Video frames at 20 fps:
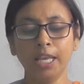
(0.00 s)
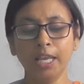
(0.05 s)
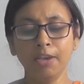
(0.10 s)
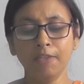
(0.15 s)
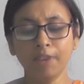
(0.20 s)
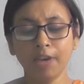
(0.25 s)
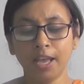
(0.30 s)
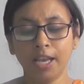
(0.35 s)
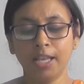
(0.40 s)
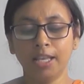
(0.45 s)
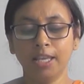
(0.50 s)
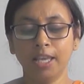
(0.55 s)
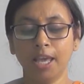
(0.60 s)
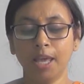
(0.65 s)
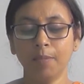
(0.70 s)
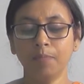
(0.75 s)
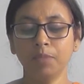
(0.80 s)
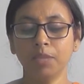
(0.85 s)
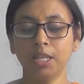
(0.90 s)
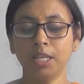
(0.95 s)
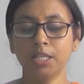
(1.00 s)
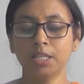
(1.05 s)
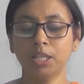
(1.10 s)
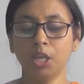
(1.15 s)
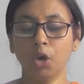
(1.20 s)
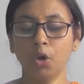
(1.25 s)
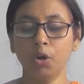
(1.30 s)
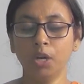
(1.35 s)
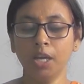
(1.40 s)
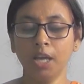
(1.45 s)
even gave this
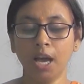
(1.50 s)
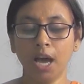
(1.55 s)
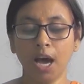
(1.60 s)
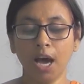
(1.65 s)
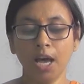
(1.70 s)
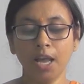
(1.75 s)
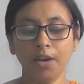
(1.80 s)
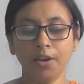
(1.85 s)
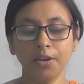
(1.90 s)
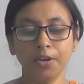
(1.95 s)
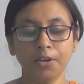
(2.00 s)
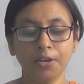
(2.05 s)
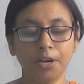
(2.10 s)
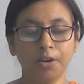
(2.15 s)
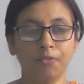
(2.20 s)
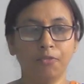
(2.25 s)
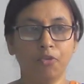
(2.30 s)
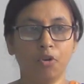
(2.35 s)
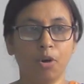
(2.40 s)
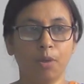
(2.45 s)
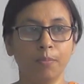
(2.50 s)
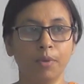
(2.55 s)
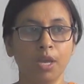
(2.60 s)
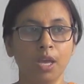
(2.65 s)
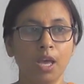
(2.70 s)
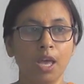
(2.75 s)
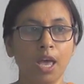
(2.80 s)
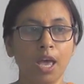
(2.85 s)
theory a written form.